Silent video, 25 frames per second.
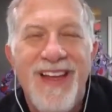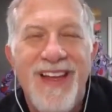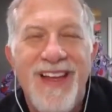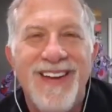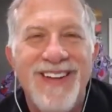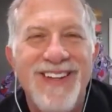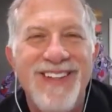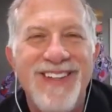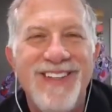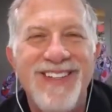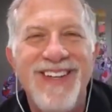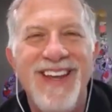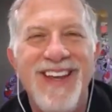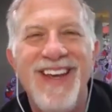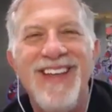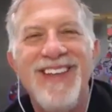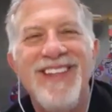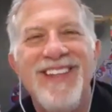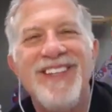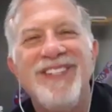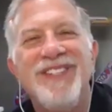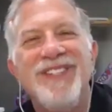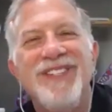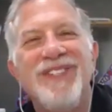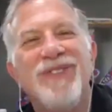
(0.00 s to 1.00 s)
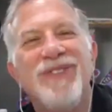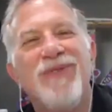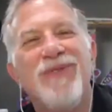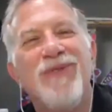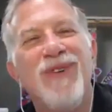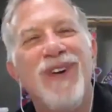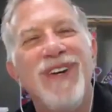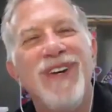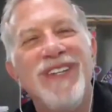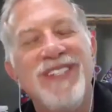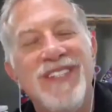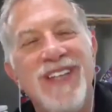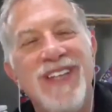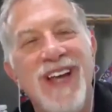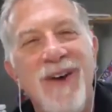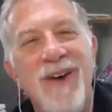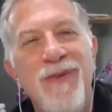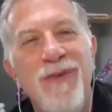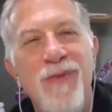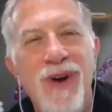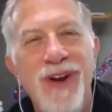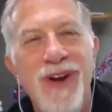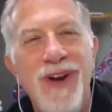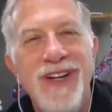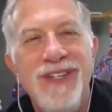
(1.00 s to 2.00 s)
Good day, this is Chris. I
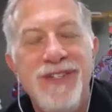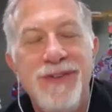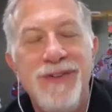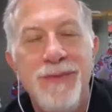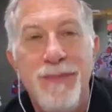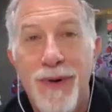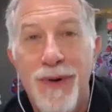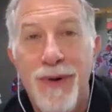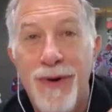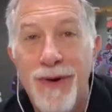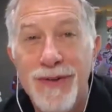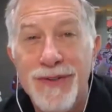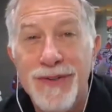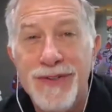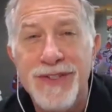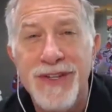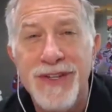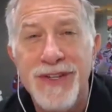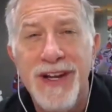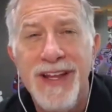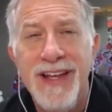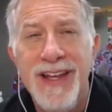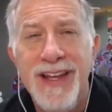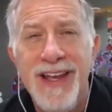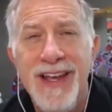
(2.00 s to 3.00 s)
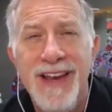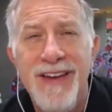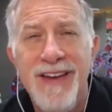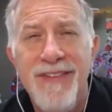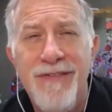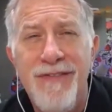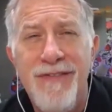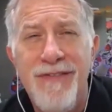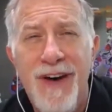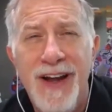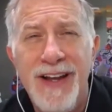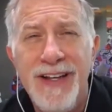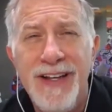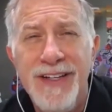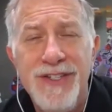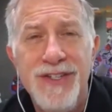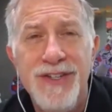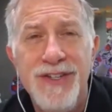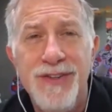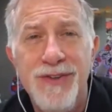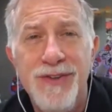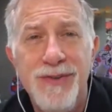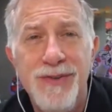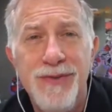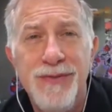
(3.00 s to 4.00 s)
wanted to personally invite
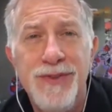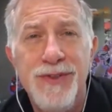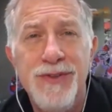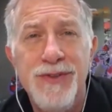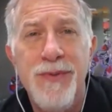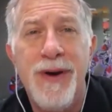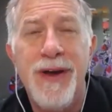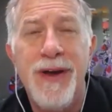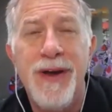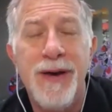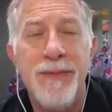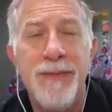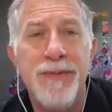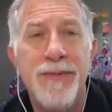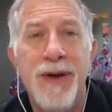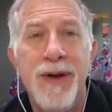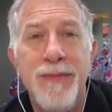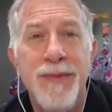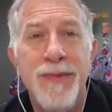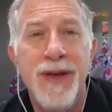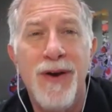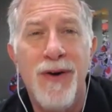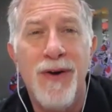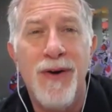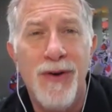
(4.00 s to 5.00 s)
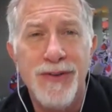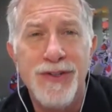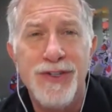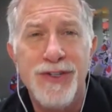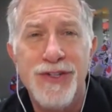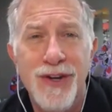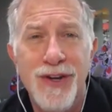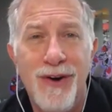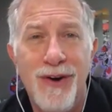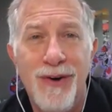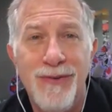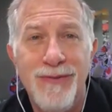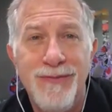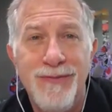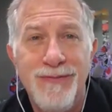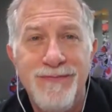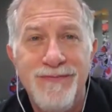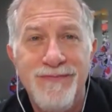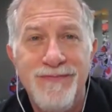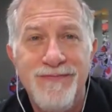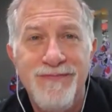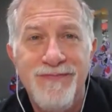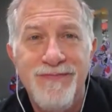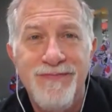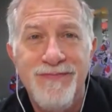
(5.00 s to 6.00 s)
you to my upcoming art show.
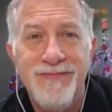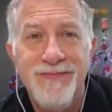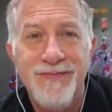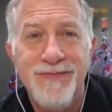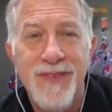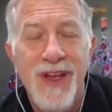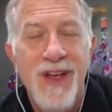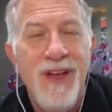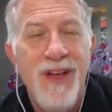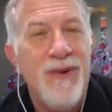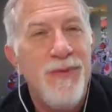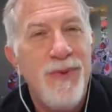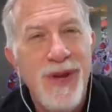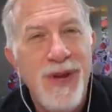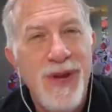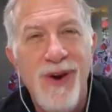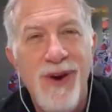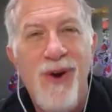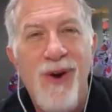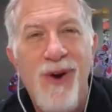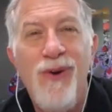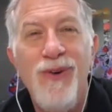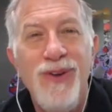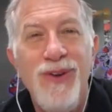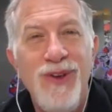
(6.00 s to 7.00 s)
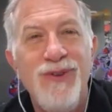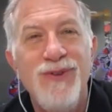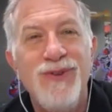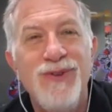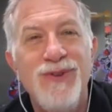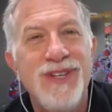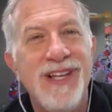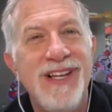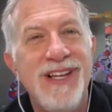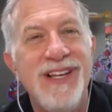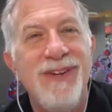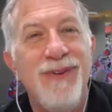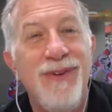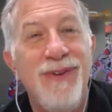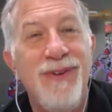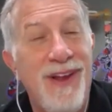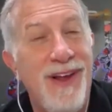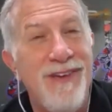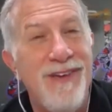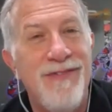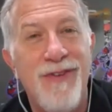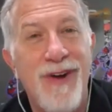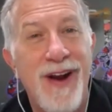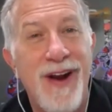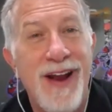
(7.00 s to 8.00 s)
We could all use a little
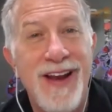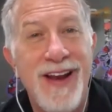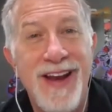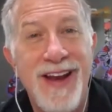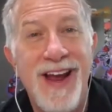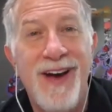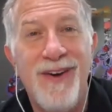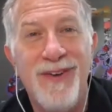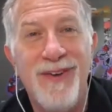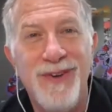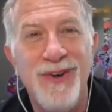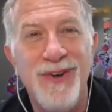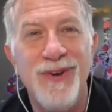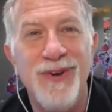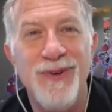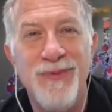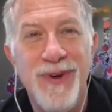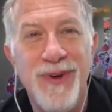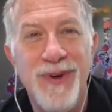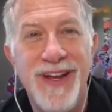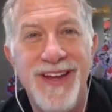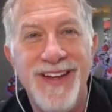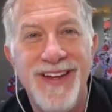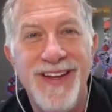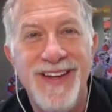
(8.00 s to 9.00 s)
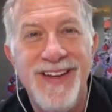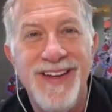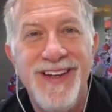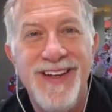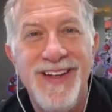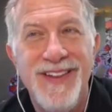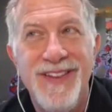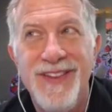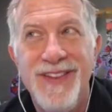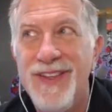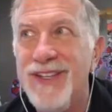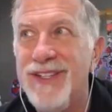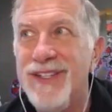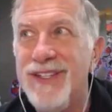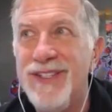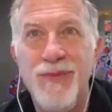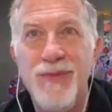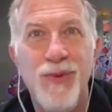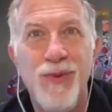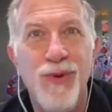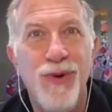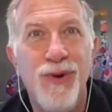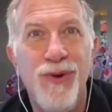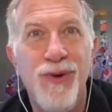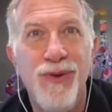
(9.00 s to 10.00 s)
love right now, couldn't we? This
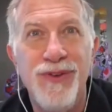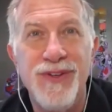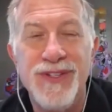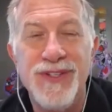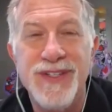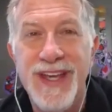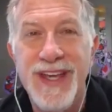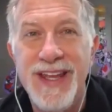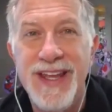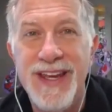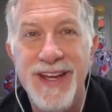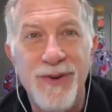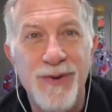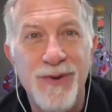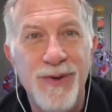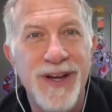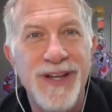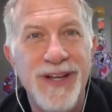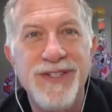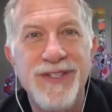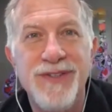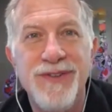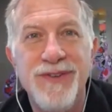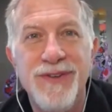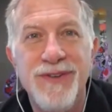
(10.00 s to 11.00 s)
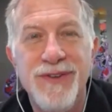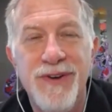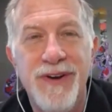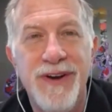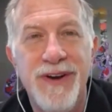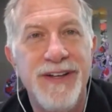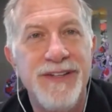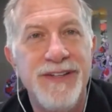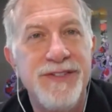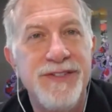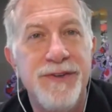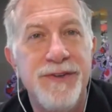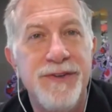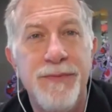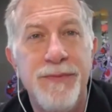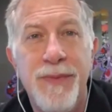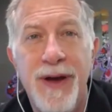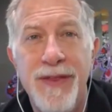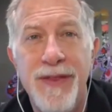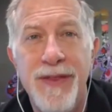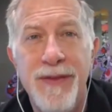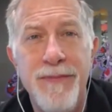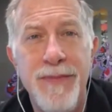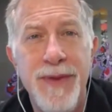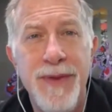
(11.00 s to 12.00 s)
world is getting crazier and crazier by
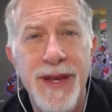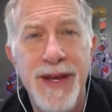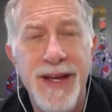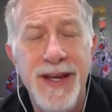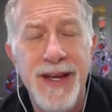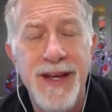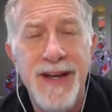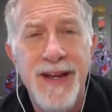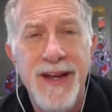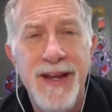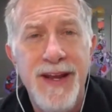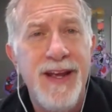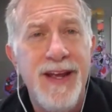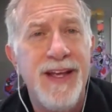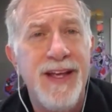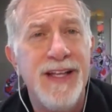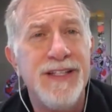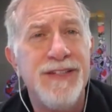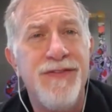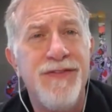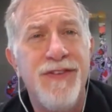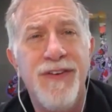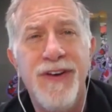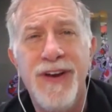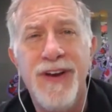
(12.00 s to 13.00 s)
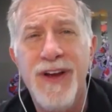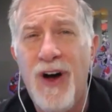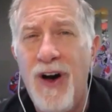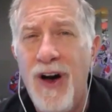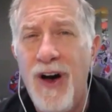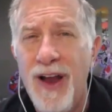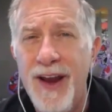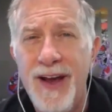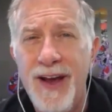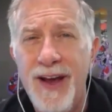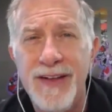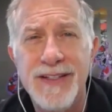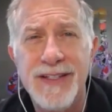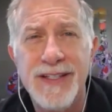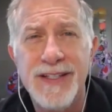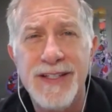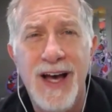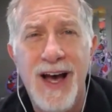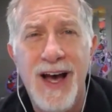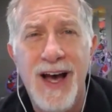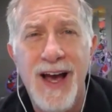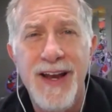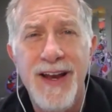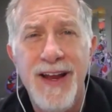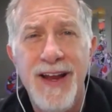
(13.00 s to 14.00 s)
the minute. It's very hot
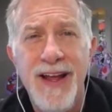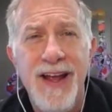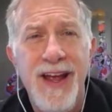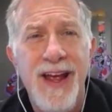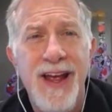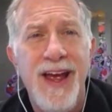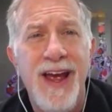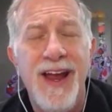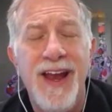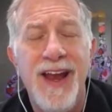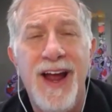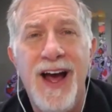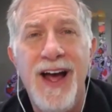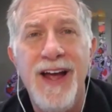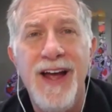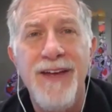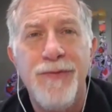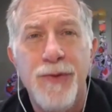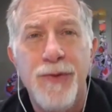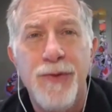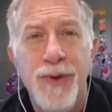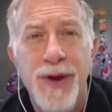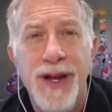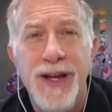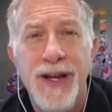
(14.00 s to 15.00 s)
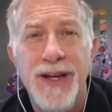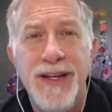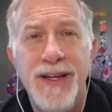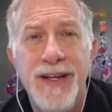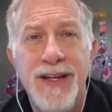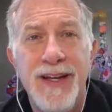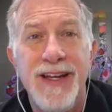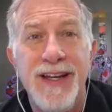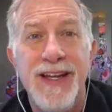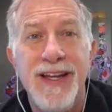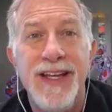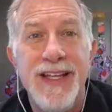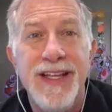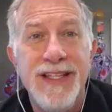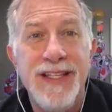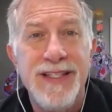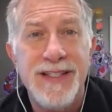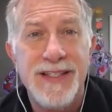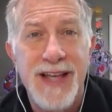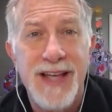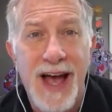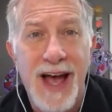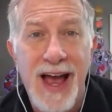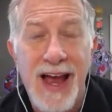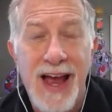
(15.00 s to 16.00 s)
outside, and I've created an
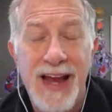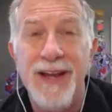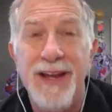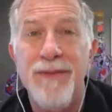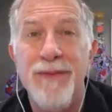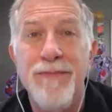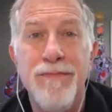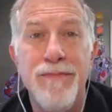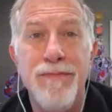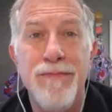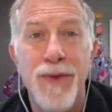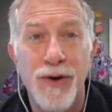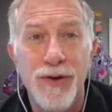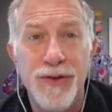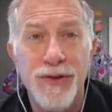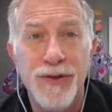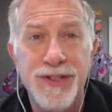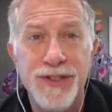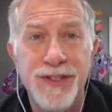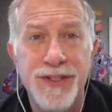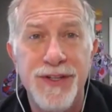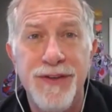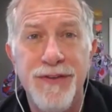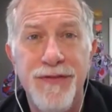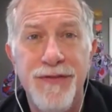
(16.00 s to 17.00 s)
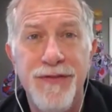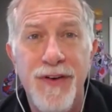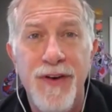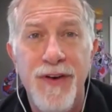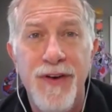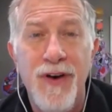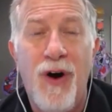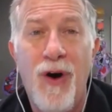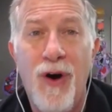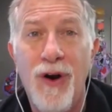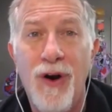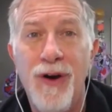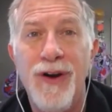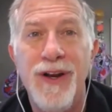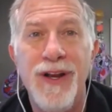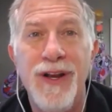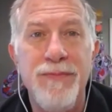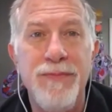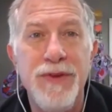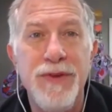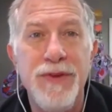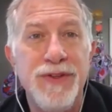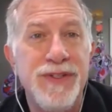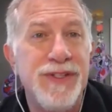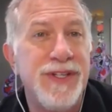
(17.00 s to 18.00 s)
inside immersive art and
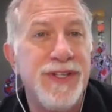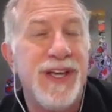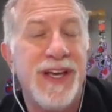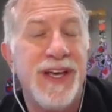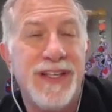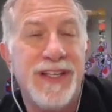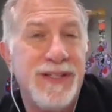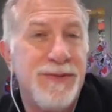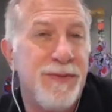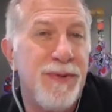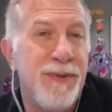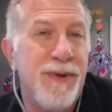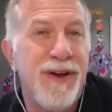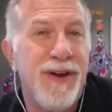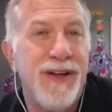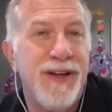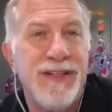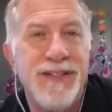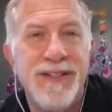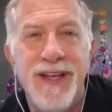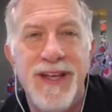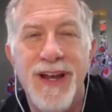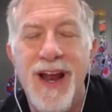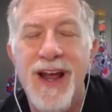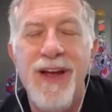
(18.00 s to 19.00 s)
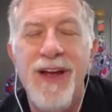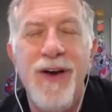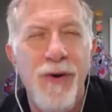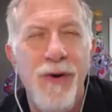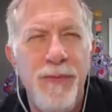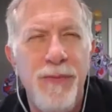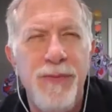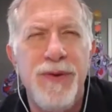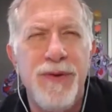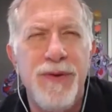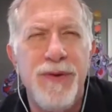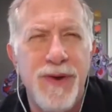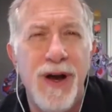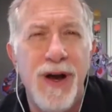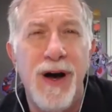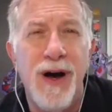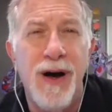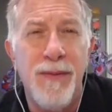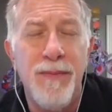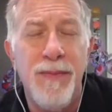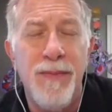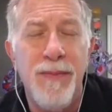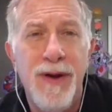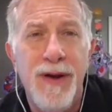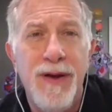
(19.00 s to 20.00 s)
music experience, and I hope you come.